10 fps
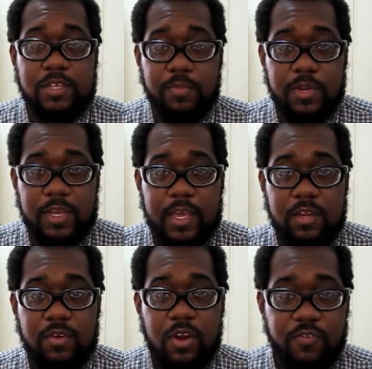
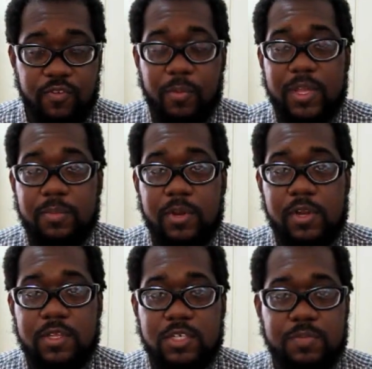excommunicated from my
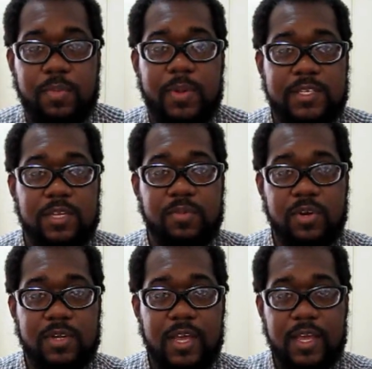community just based
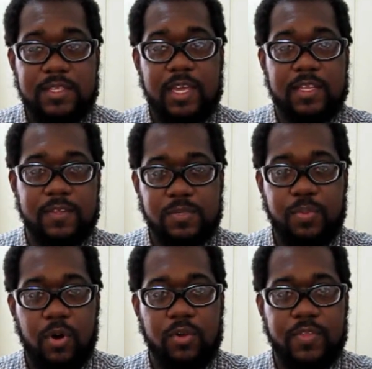upon taking
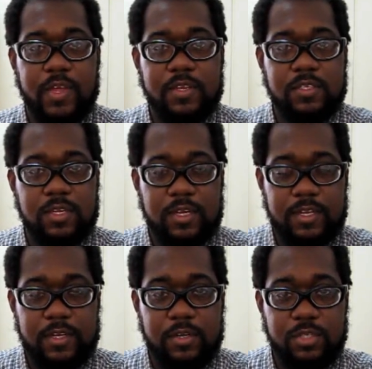this part that is,
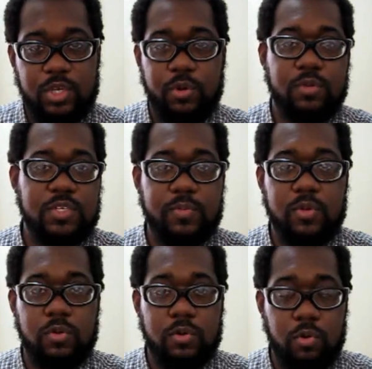a
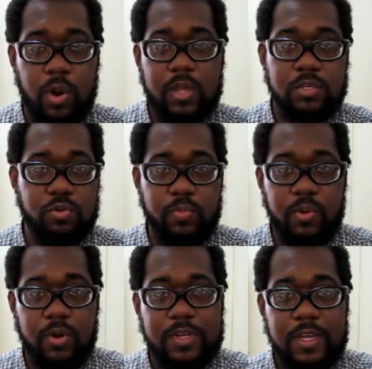stereotypical or derogatory
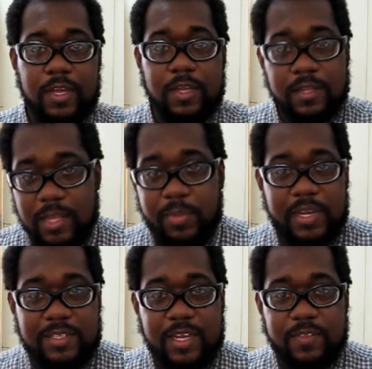part. Let
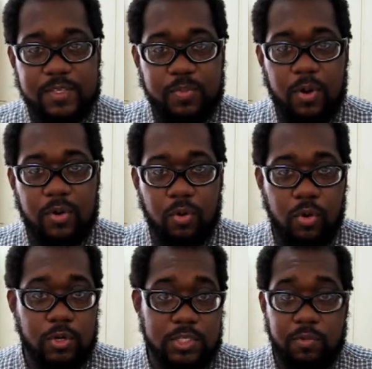me not take this
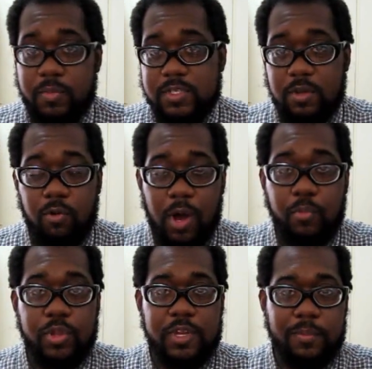part, or someone may say,
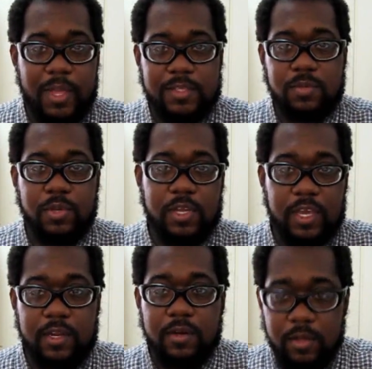well, I'm willing to be
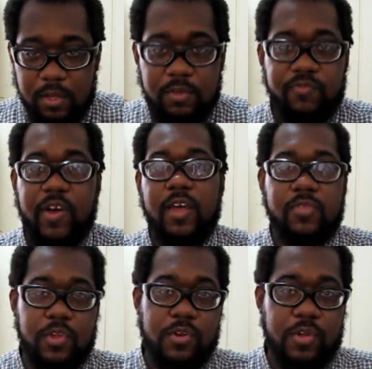excommunicated.
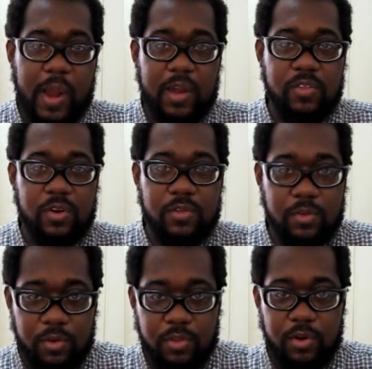Fine, they're out of there,
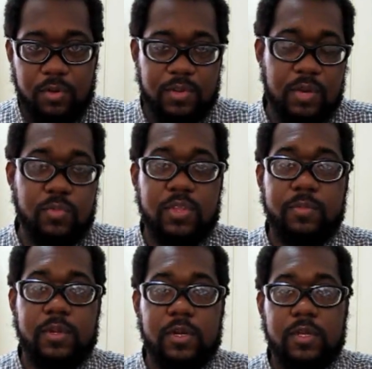they're done with
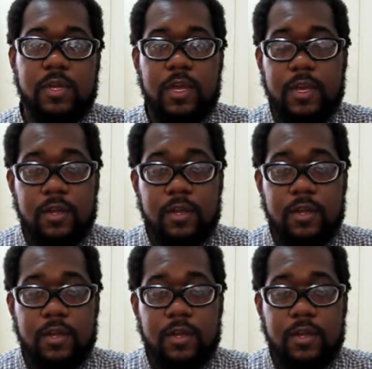the community.